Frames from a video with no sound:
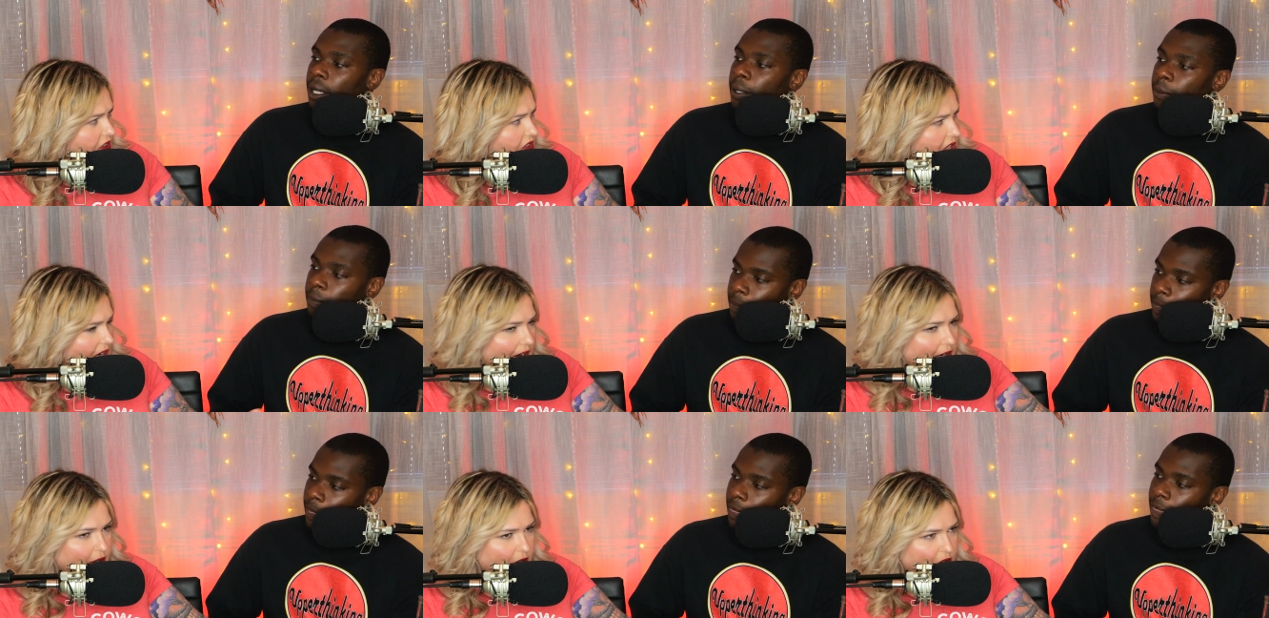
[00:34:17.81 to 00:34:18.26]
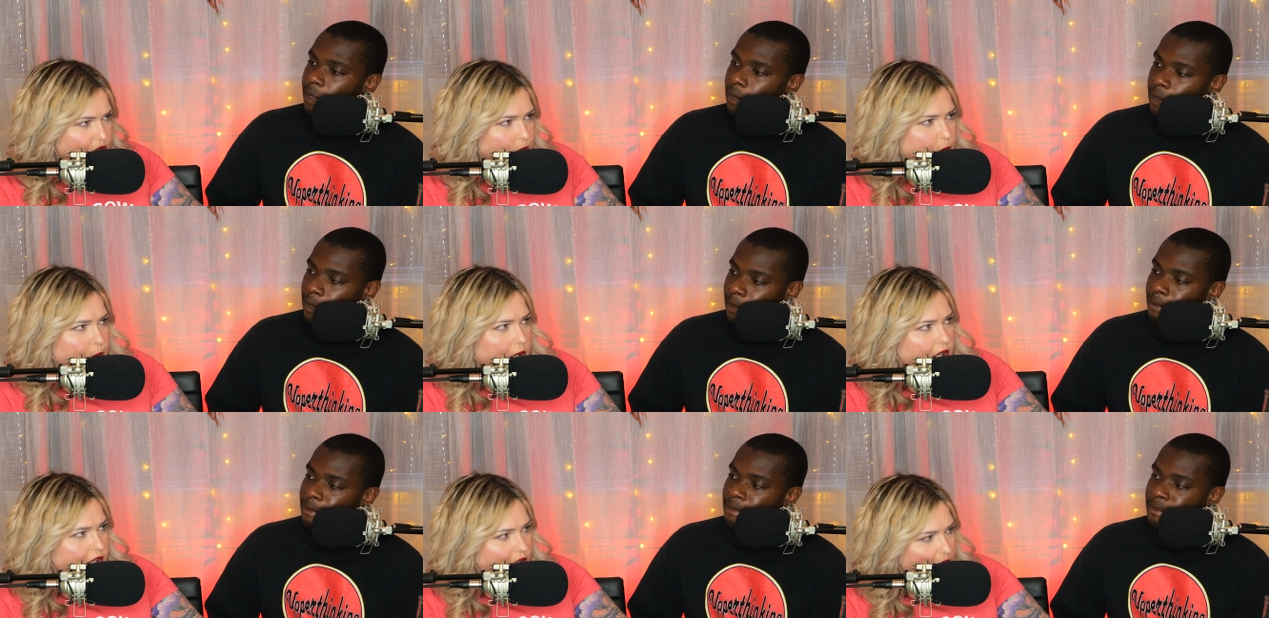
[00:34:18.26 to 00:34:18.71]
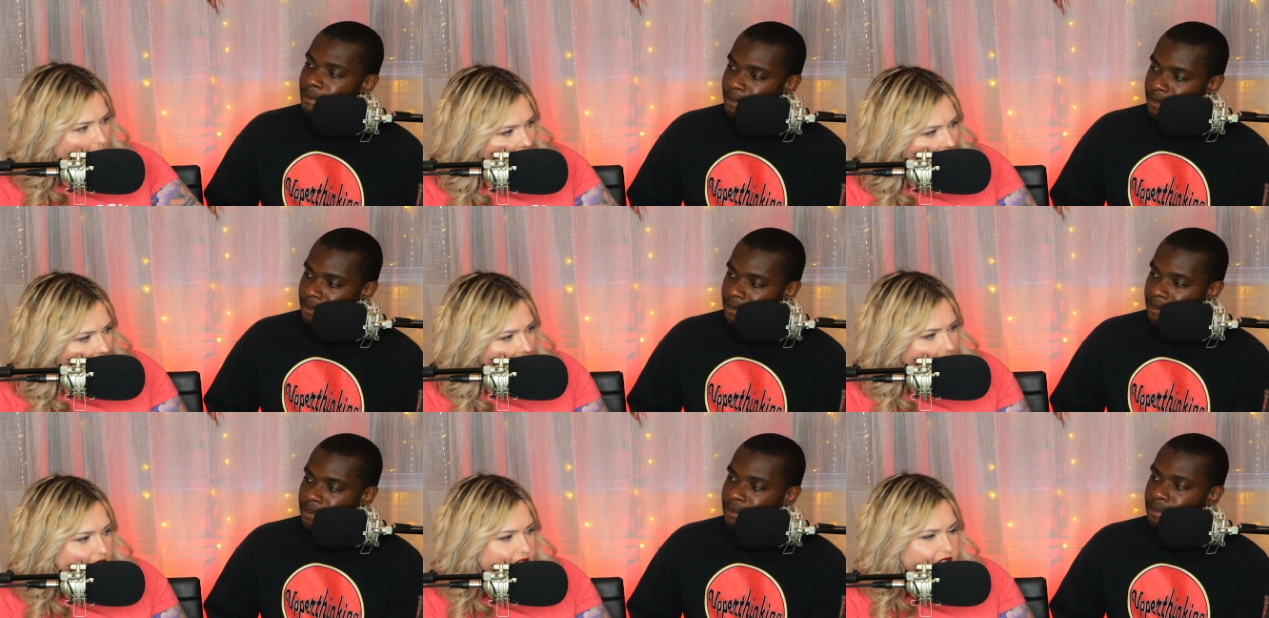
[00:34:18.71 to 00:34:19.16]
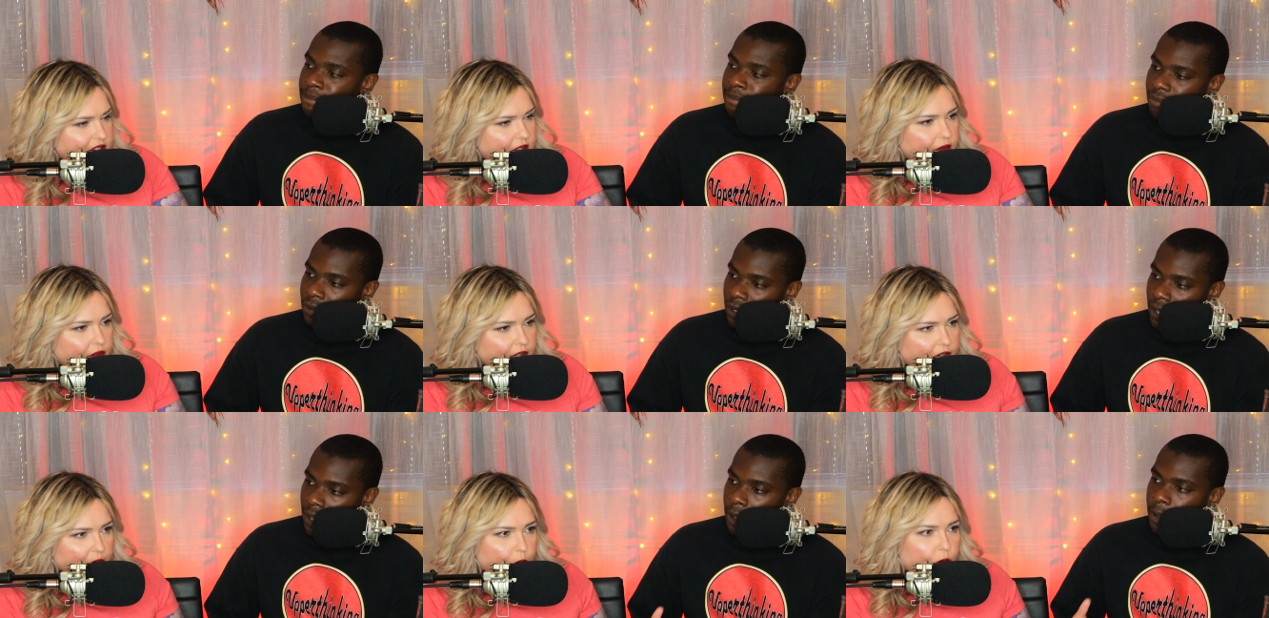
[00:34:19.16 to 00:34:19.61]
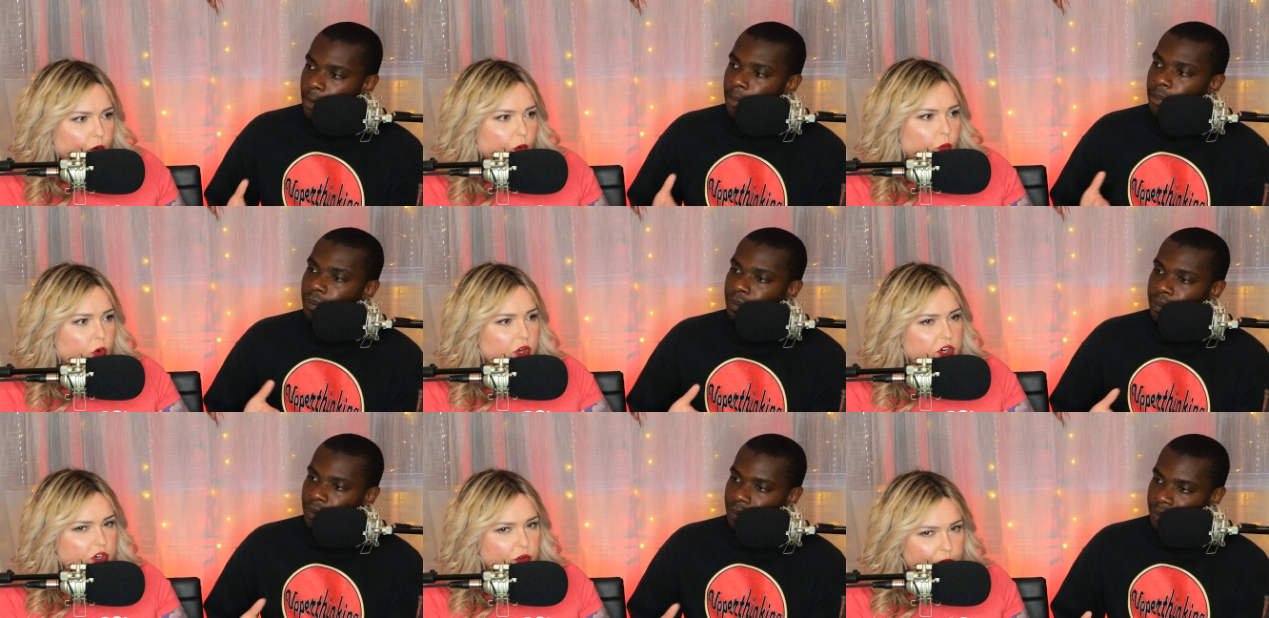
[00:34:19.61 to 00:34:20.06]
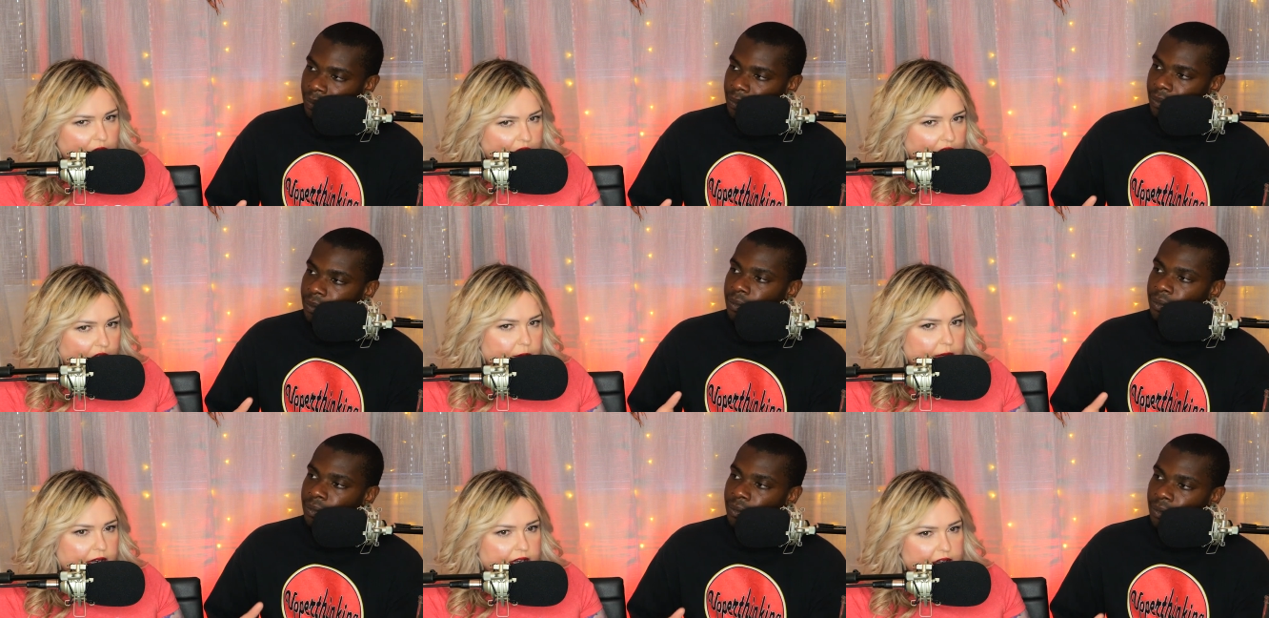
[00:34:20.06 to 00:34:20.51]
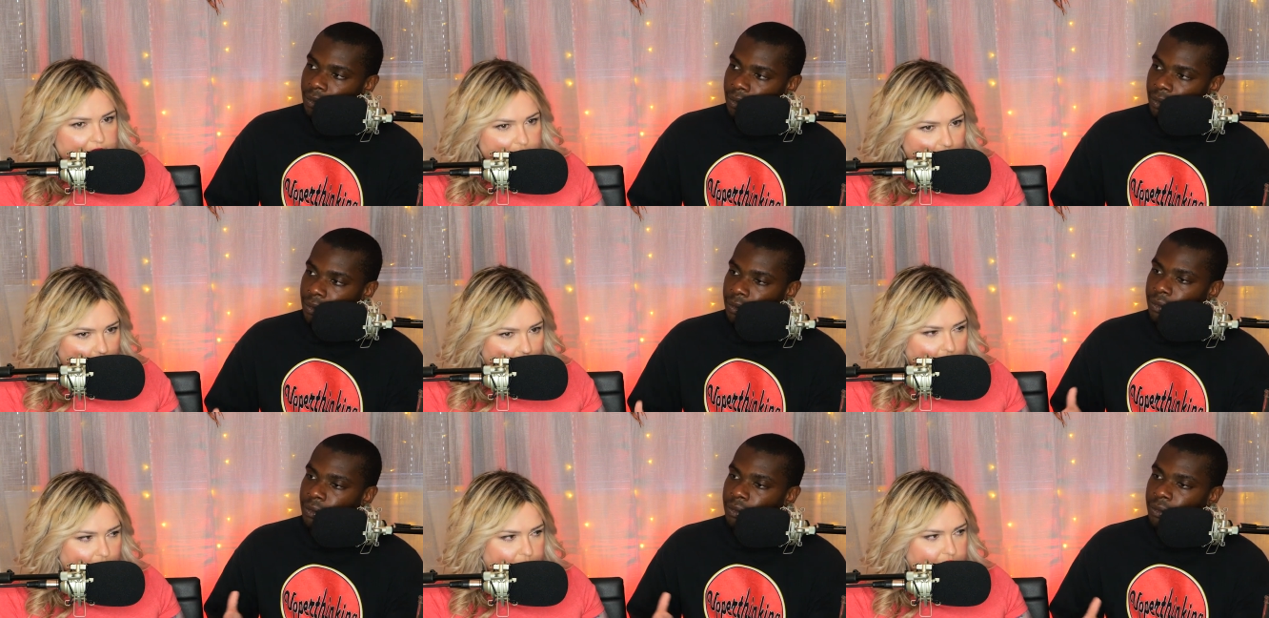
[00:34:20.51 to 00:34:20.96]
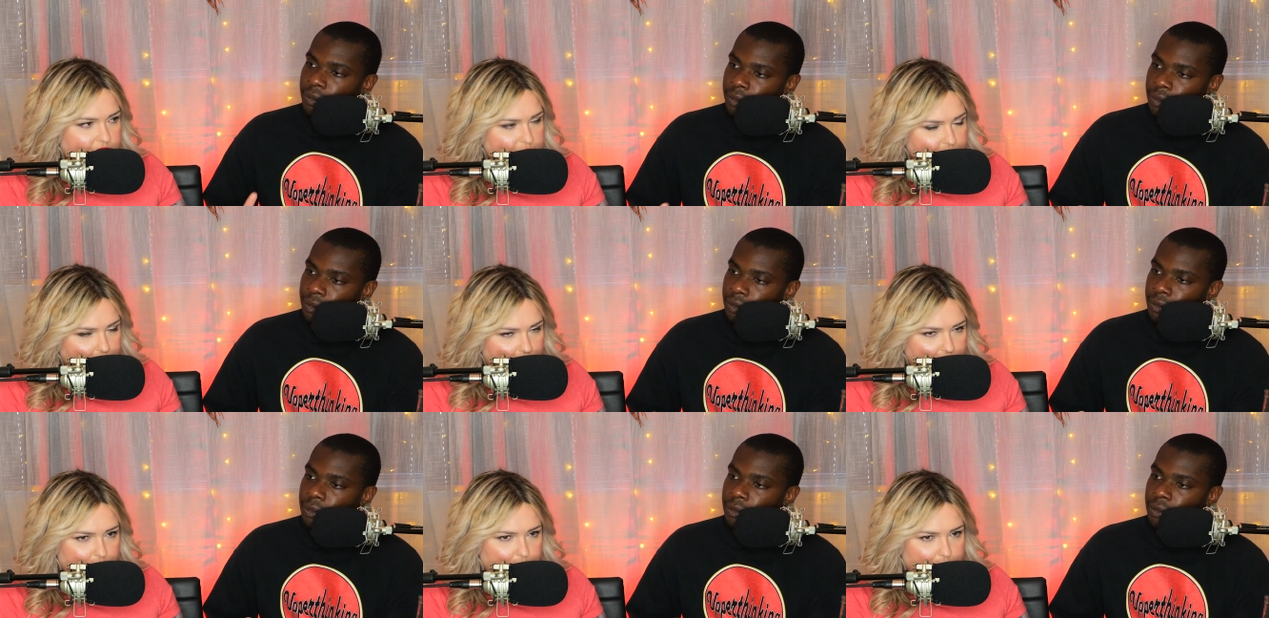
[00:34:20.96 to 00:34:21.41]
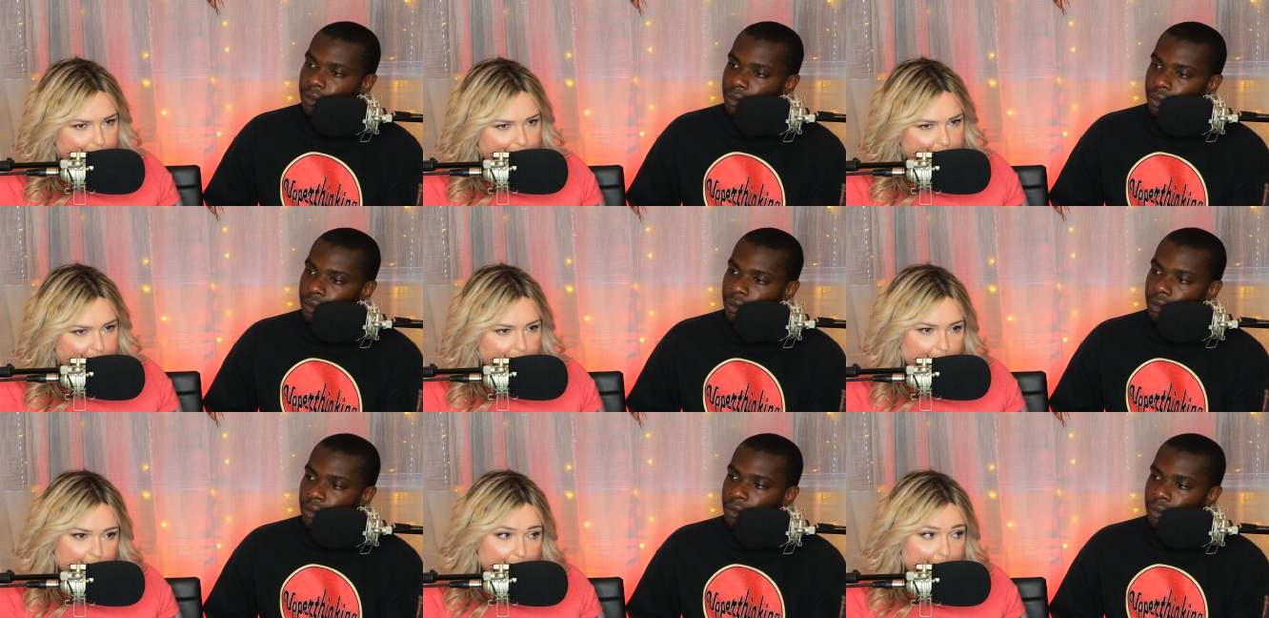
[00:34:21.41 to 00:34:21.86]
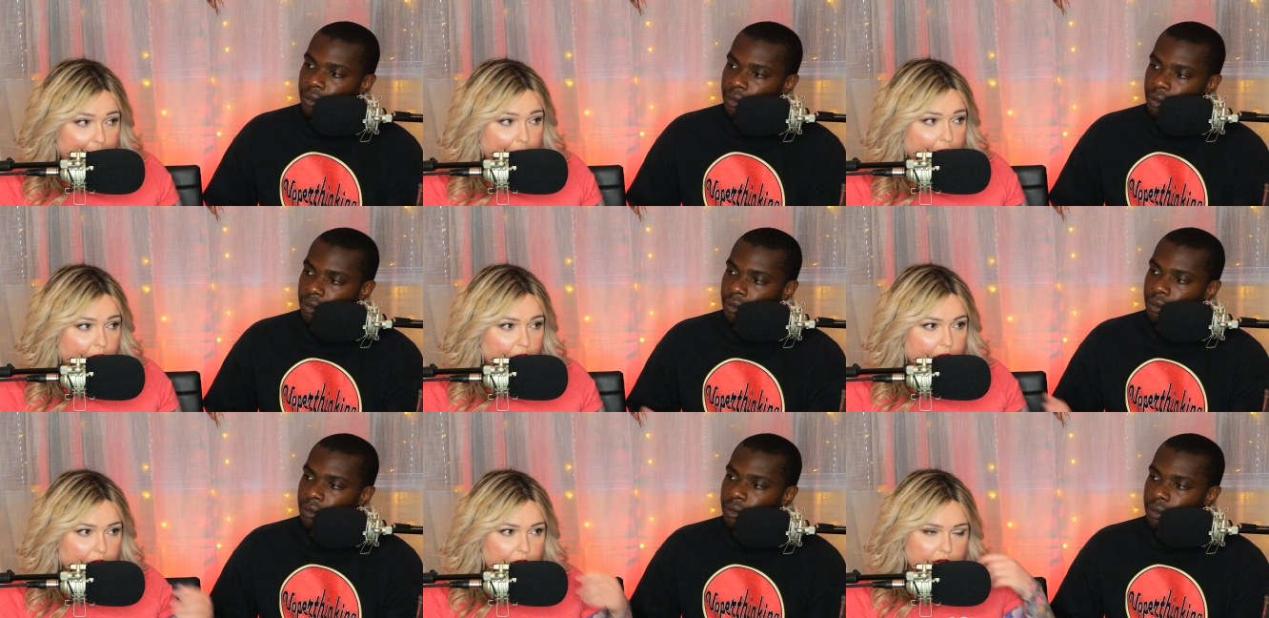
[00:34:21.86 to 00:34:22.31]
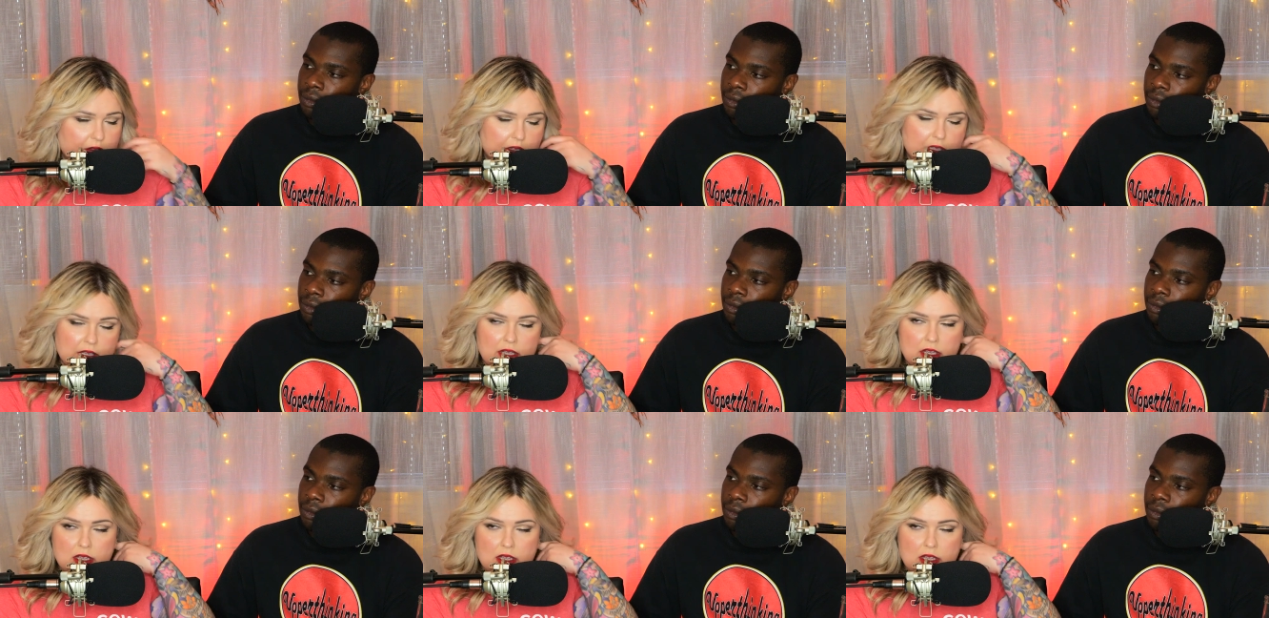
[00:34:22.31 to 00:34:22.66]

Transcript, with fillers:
Speaker 1: saturn square uranus of like yep. well what are we committed to versus where do we rebel